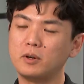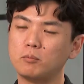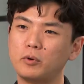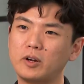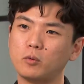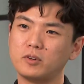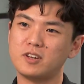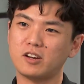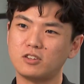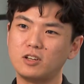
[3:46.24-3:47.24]
big break was
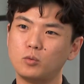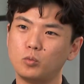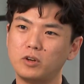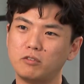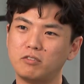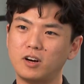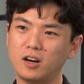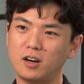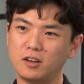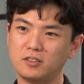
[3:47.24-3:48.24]
actually with
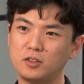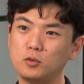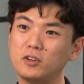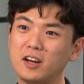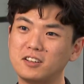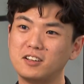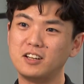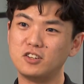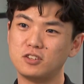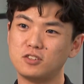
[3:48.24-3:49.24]
the United
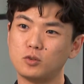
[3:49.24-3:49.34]
Nations.